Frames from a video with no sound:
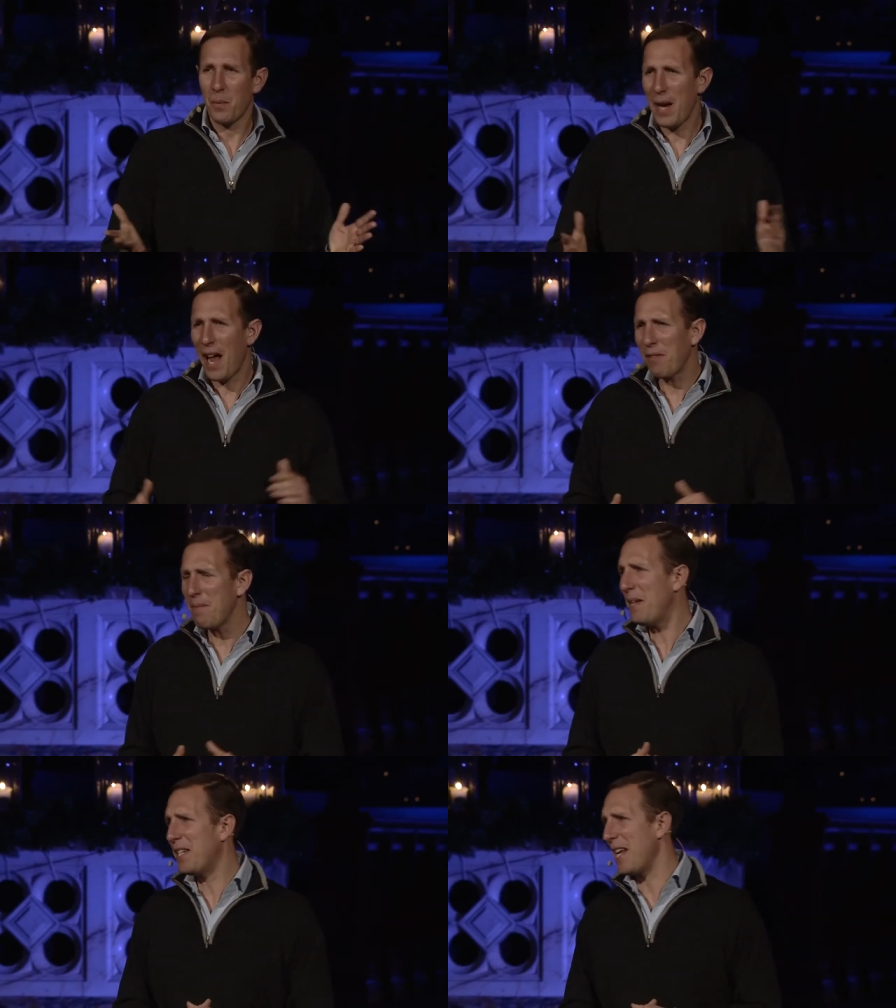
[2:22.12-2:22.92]
we
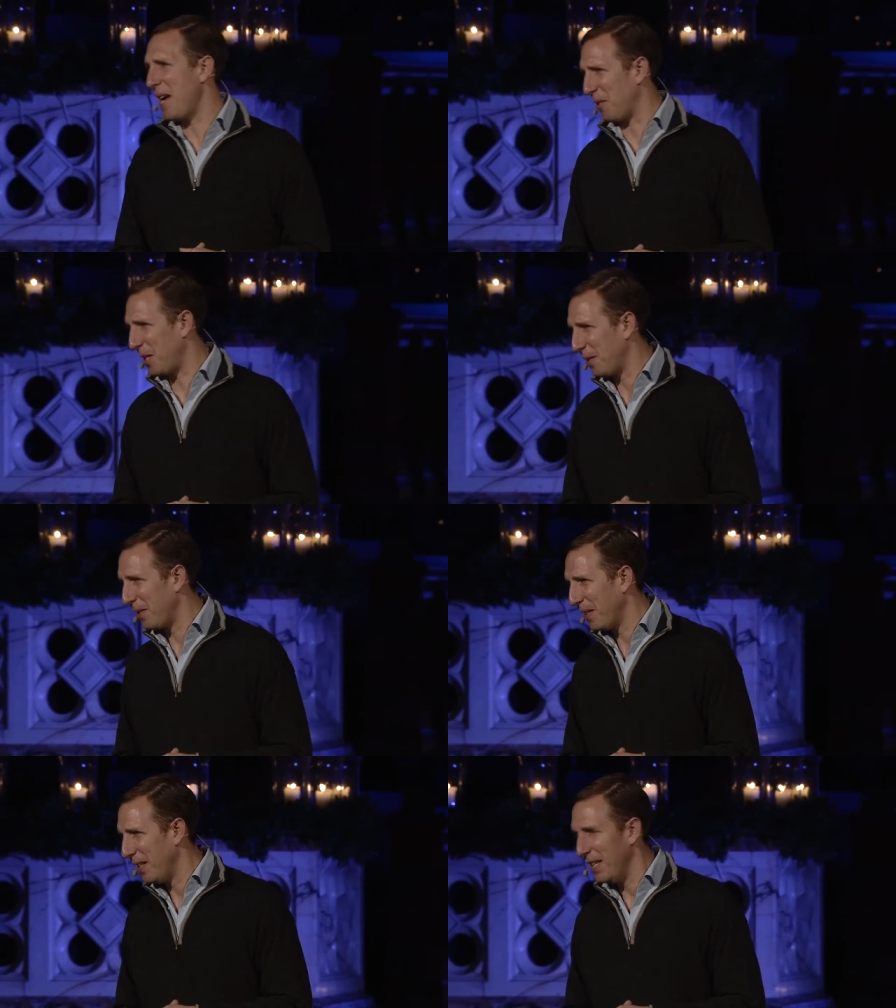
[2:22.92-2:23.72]
haven't missed out.
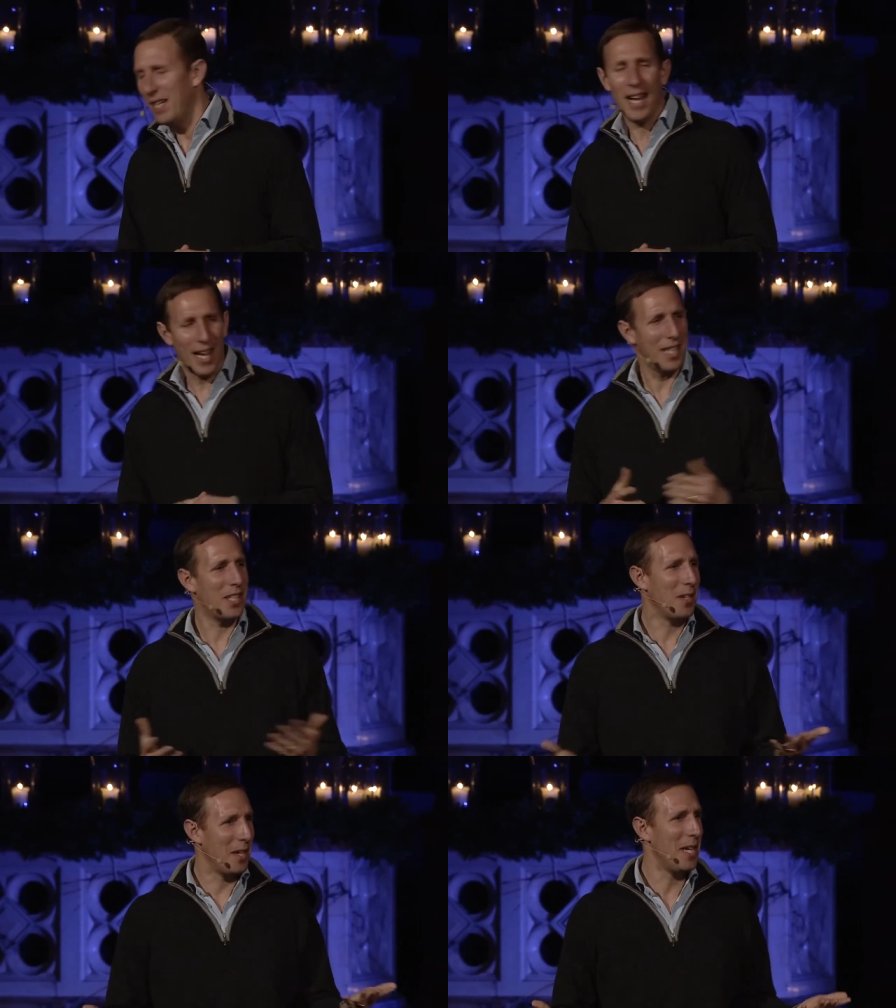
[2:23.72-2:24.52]

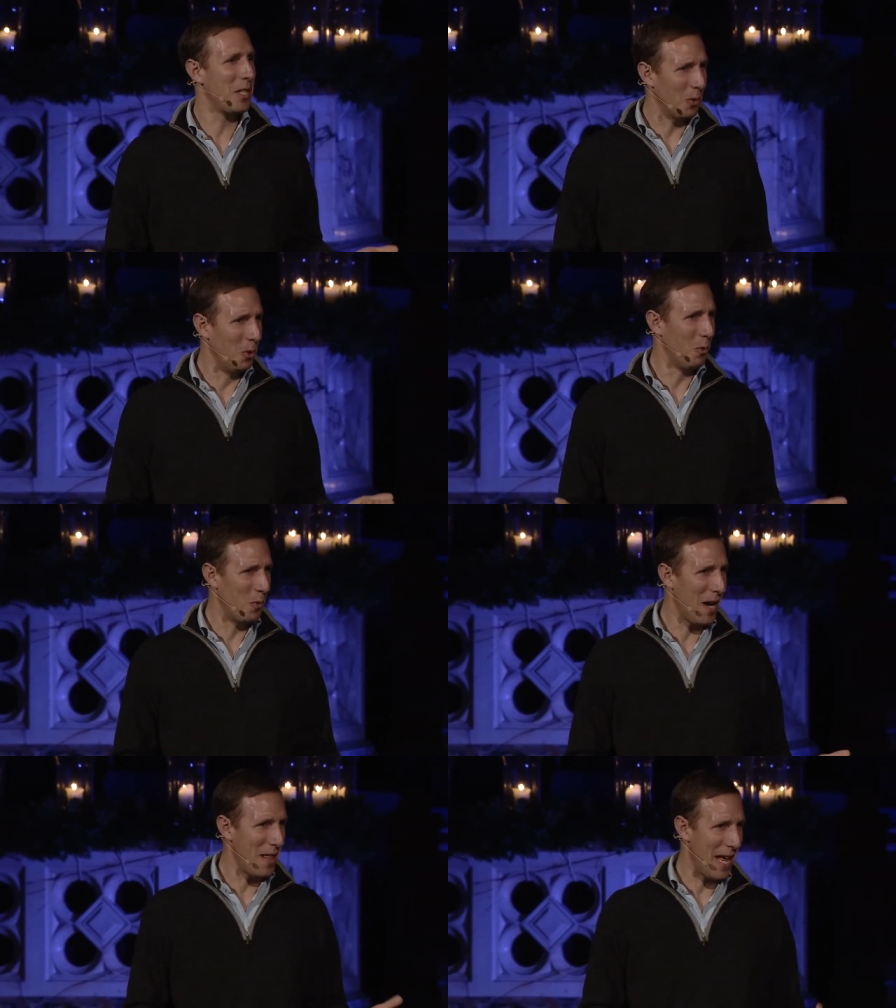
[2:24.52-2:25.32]
Actually, it's all
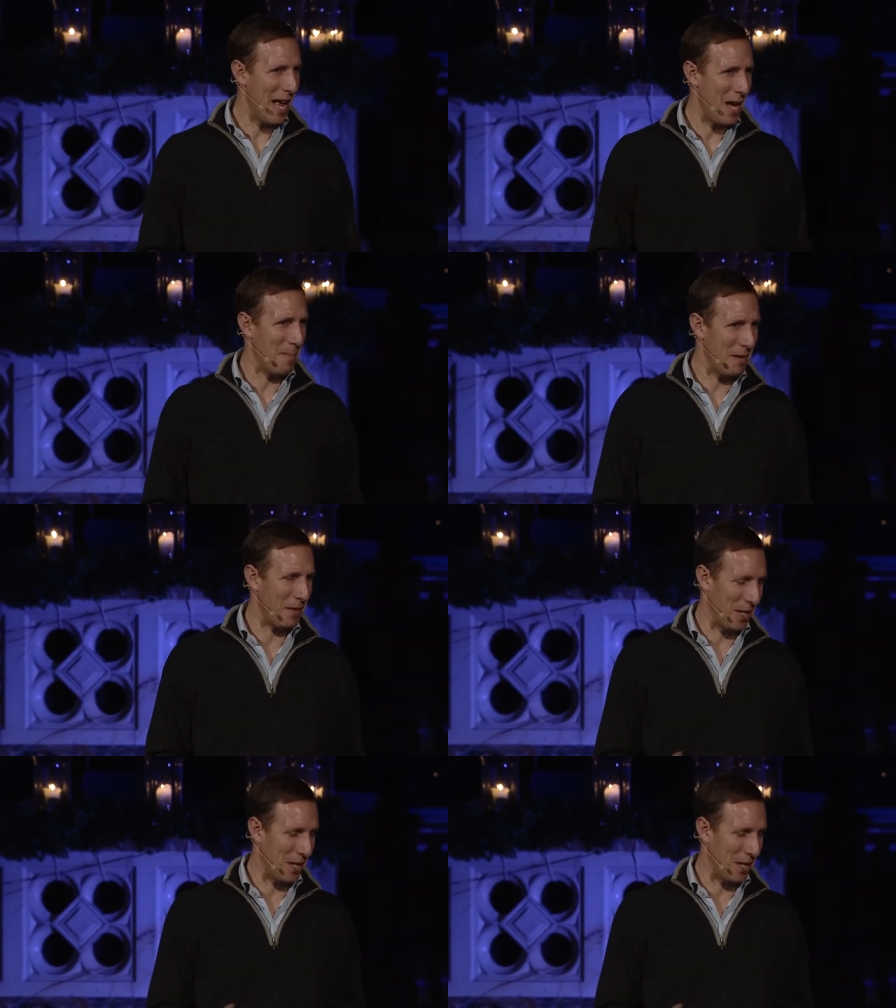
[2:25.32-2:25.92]
right there above